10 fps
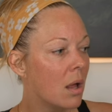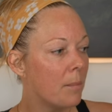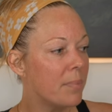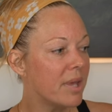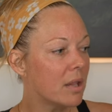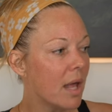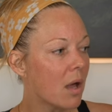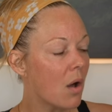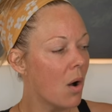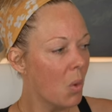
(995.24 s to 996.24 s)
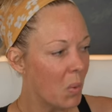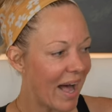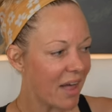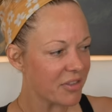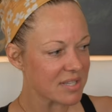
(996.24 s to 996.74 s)
being like, oh wow,
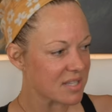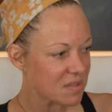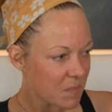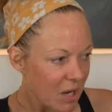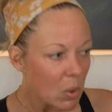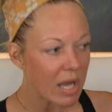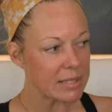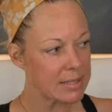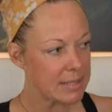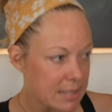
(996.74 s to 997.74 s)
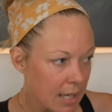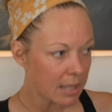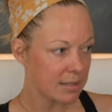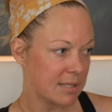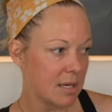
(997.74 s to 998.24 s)
this is spirit,
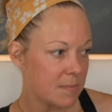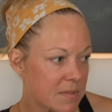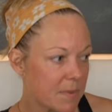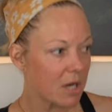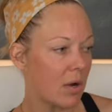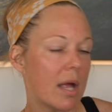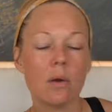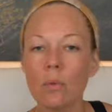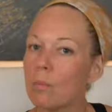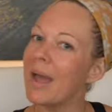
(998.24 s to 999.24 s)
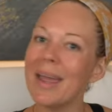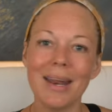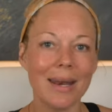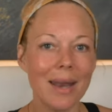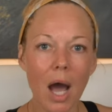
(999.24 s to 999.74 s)
team spirit,
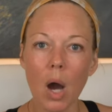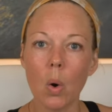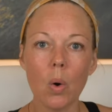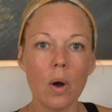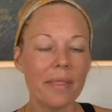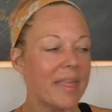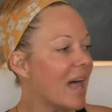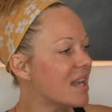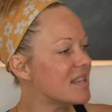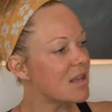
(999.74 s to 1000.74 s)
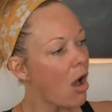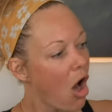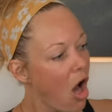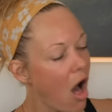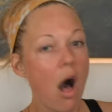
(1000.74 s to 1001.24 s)
right? No, that is
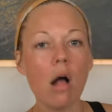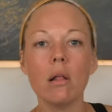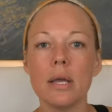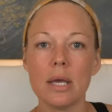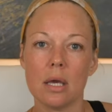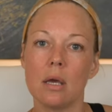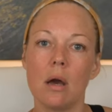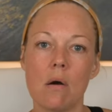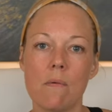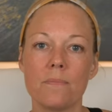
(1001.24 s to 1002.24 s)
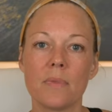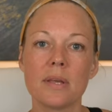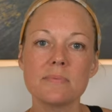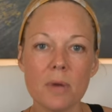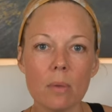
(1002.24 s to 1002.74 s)
all ego.
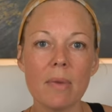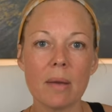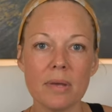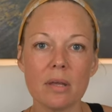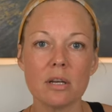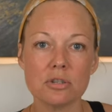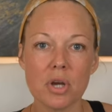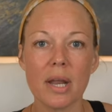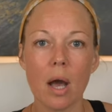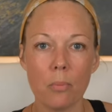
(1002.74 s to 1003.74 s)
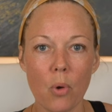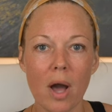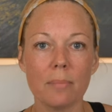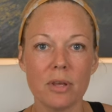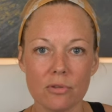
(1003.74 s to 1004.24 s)
Spirit might be in there trying to help
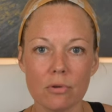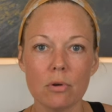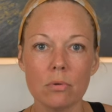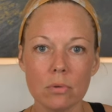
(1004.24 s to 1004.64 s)
walk me through,